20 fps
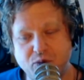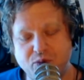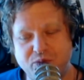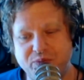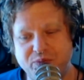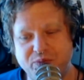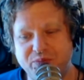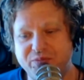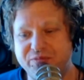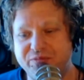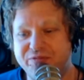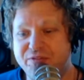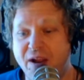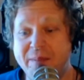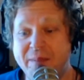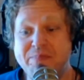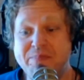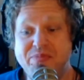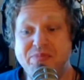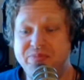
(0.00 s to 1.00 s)
from
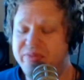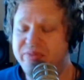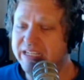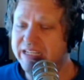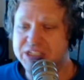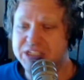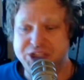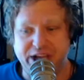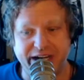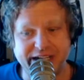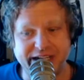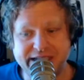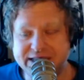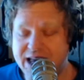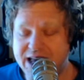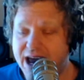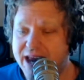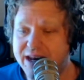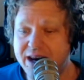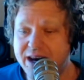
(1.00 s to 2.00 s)
the genocide
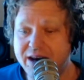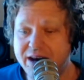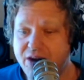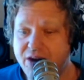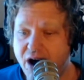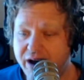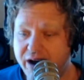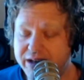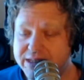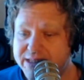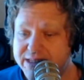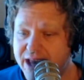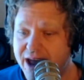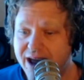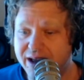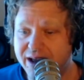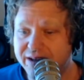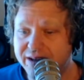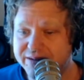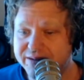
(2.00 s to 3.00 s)
in Gaza.
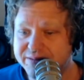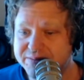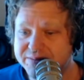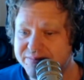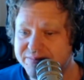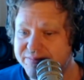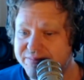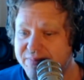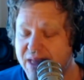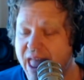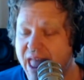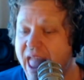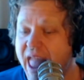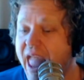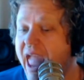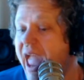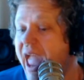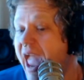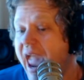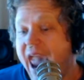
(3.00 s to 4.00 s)

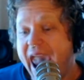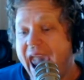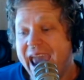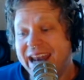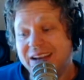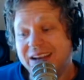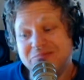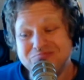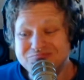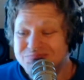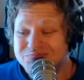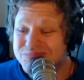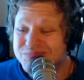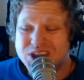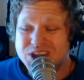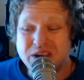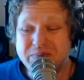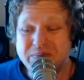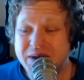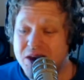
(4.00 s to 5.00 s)
And to
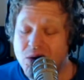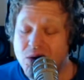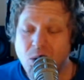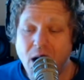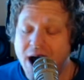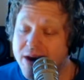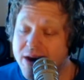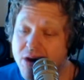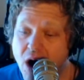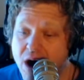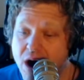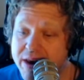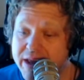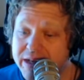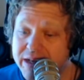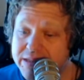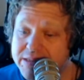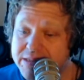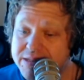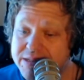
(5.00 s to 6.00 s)
be quite
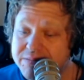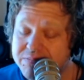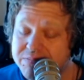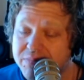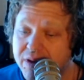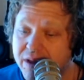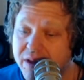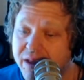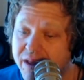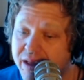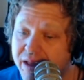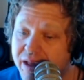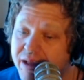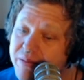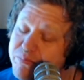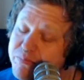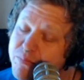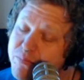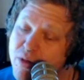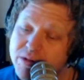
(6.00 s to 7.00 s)
honest,
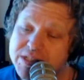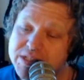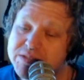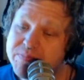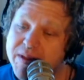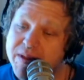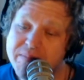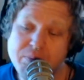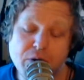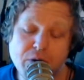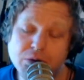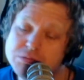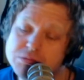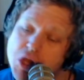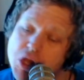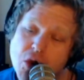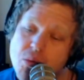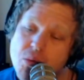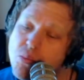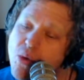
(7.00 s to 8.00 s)
most people don't
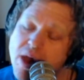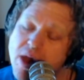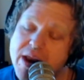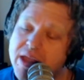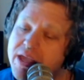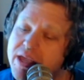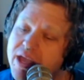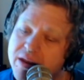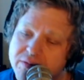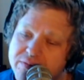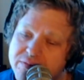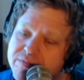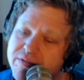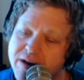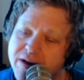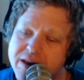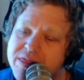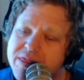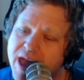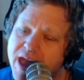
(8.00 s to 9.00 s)
want to confront
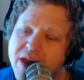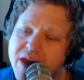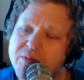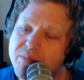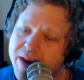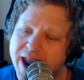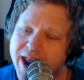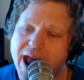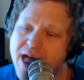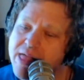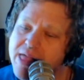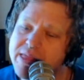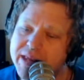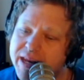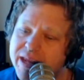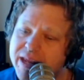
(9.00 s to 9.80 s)
that reality,